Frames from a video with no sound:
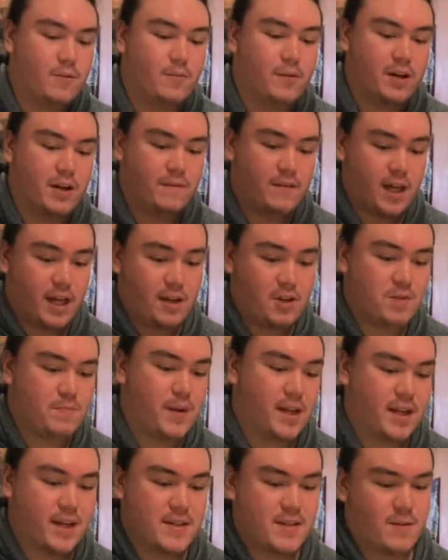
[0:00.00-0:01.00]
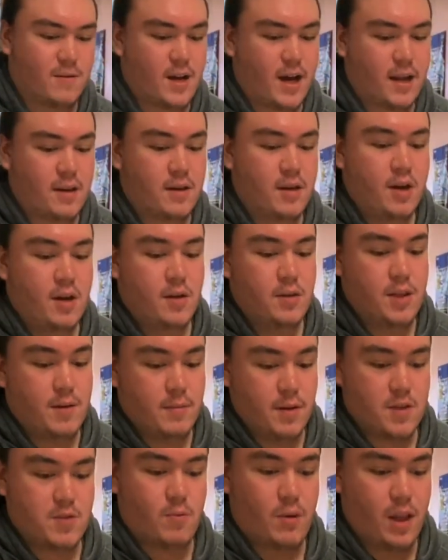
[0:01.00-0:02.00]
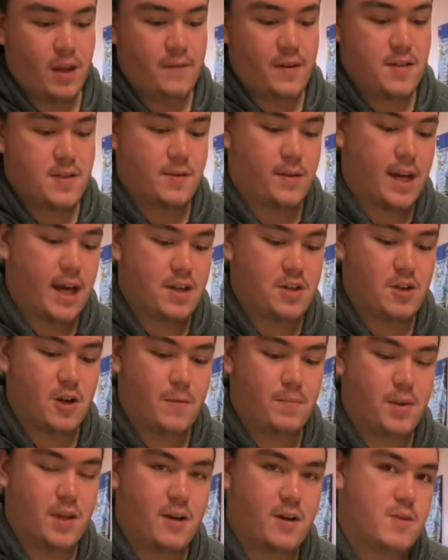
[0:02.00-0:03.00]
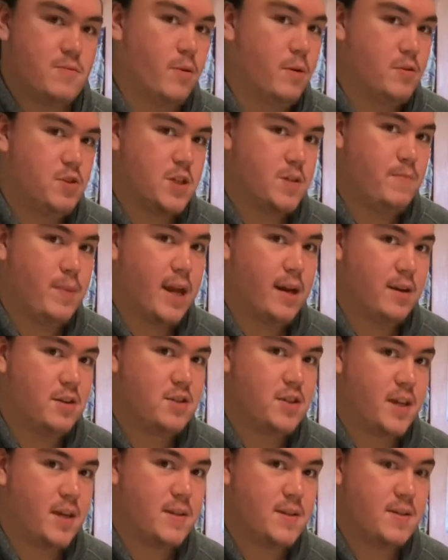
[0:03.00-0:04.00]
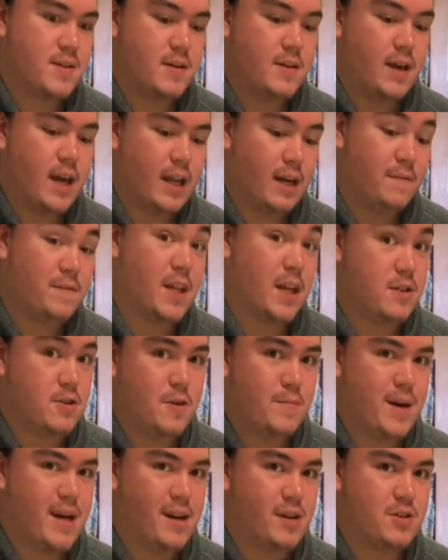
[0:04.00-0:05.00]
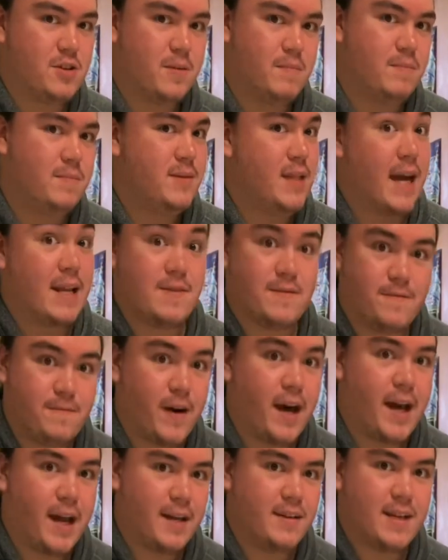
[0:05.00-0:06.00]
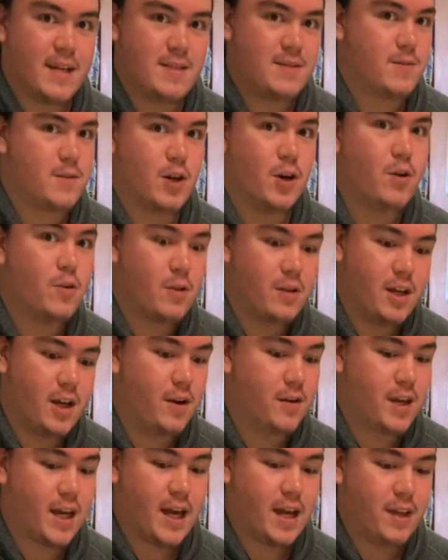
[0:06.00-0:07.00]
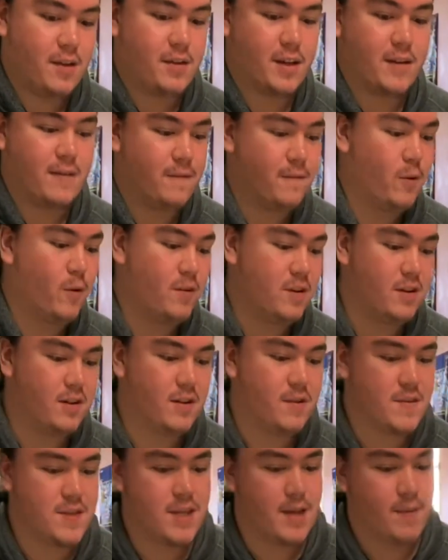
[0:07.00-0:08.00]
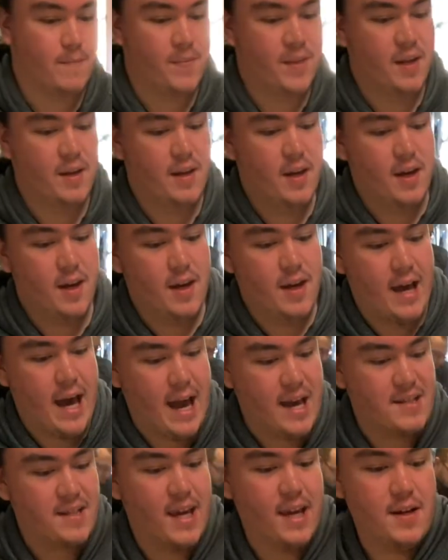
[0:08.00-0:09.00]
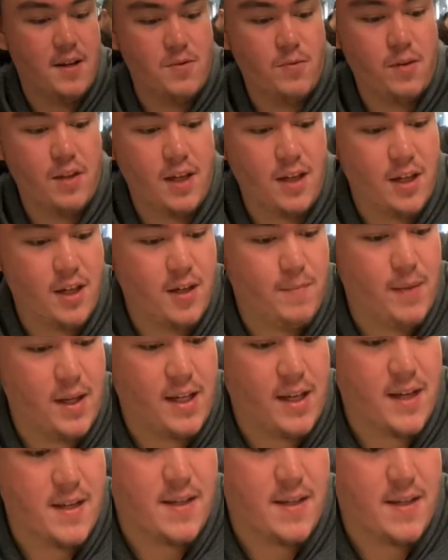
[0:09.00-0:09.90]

one of each because they're not the most relevant, so Cashier players won't just banish these. And if they do banish them, that's fine. That's totally okay. You can afford to lose it. Ascan is really good because